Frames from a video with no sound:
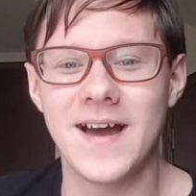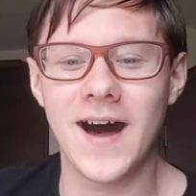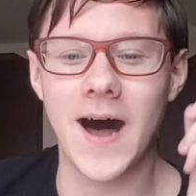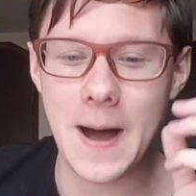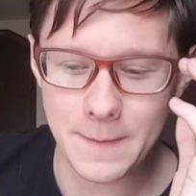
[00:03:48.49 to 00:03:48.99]

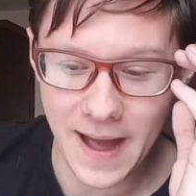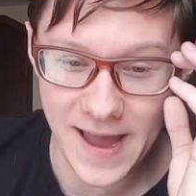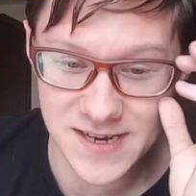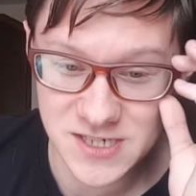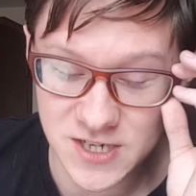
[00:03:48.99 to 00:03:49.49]

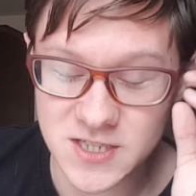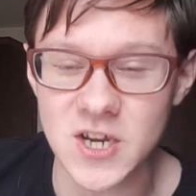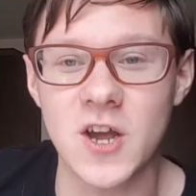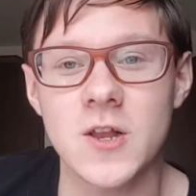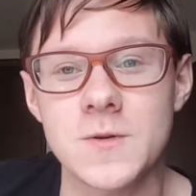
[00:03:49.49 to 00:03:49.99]
I should have
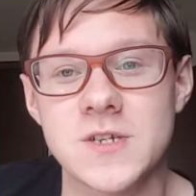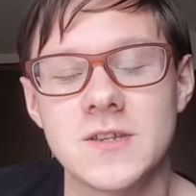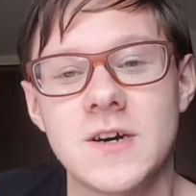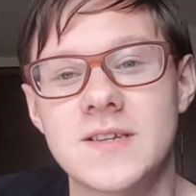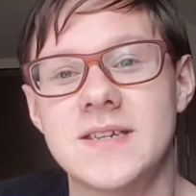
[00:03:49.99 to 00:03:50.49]
took a closer
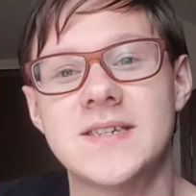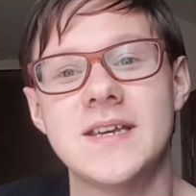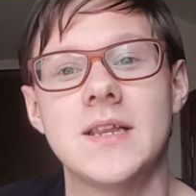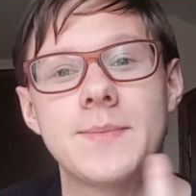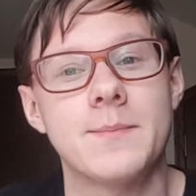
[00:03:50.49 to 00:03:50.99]
look to see
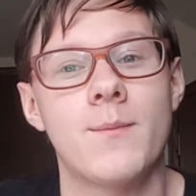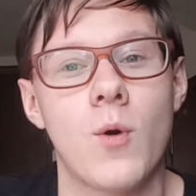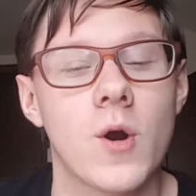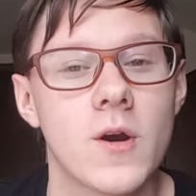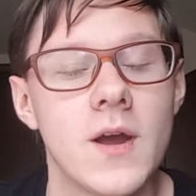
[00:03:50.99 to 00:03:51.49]
a little bit
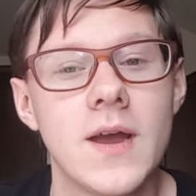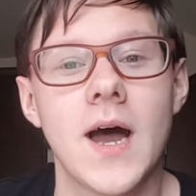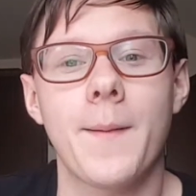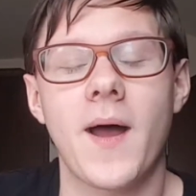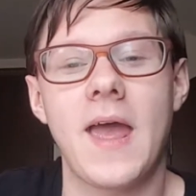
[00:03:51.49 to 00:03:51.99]
more
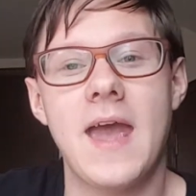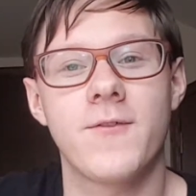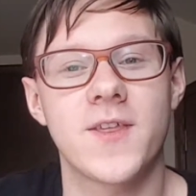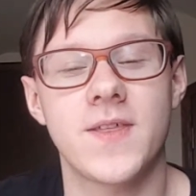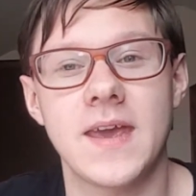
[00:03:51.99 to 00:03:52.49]
about
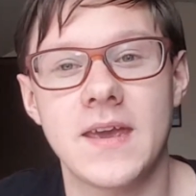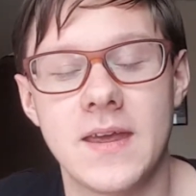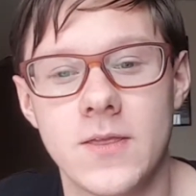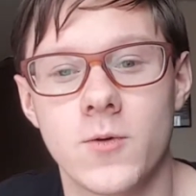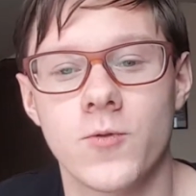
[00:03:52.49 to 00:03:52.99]
everything
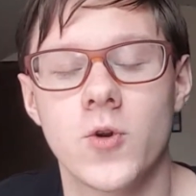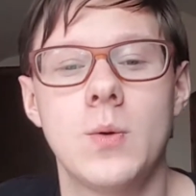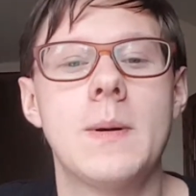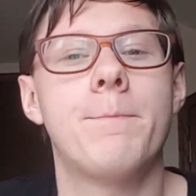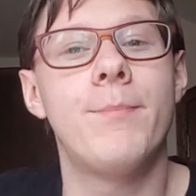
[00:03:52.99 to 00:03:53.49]
in the
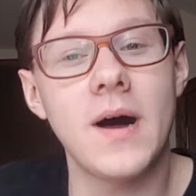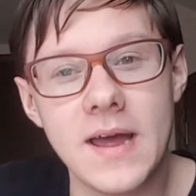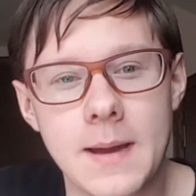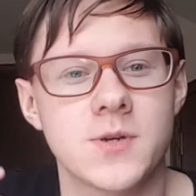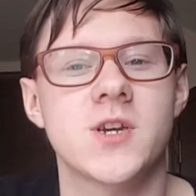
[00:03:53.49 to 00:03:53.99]
room,
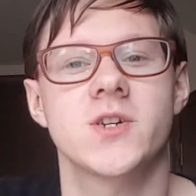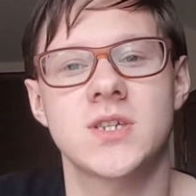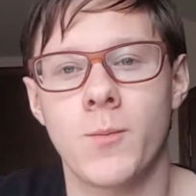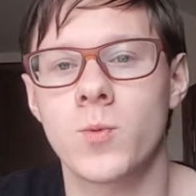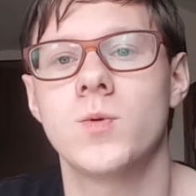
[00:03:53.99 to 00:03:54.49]
but I'm sure
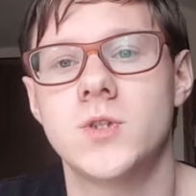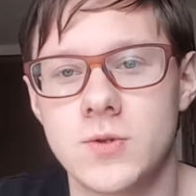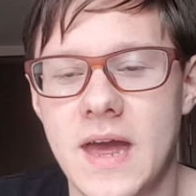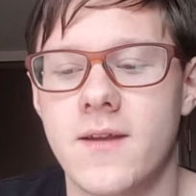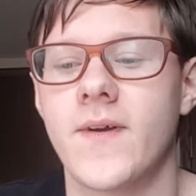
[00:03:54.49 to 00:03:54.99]
someone will do
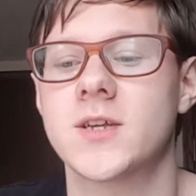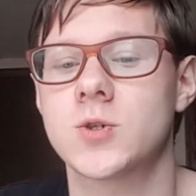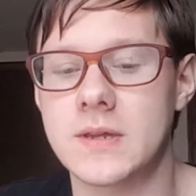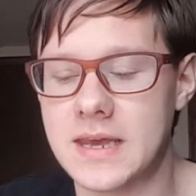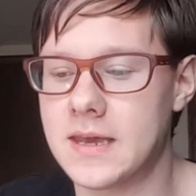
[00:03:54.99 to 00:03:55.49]
that
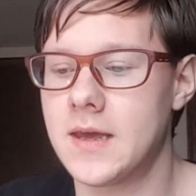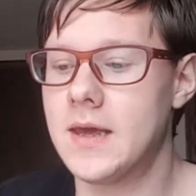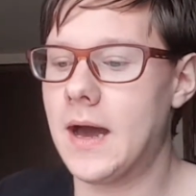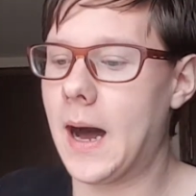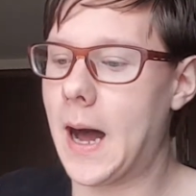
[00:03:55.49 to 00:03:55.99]
eventually.
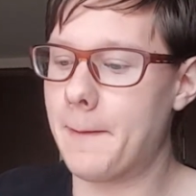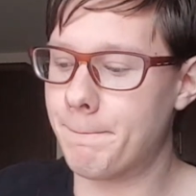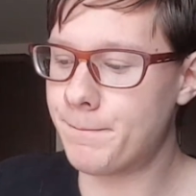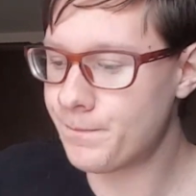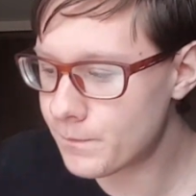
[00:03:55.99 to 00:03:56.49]

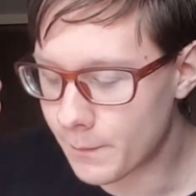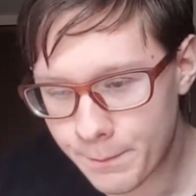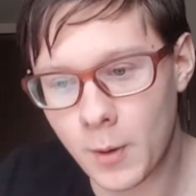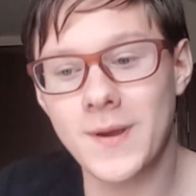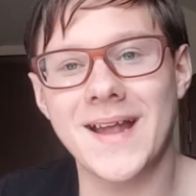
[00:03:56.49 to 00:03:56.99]

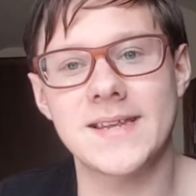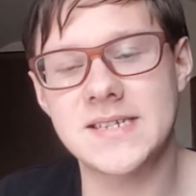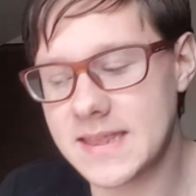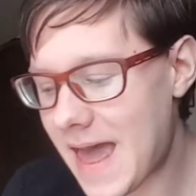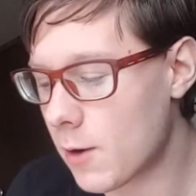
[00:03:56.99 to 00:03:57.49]
But we got to
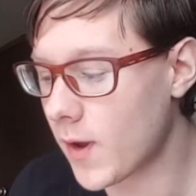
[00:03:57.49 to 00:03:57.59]
see that.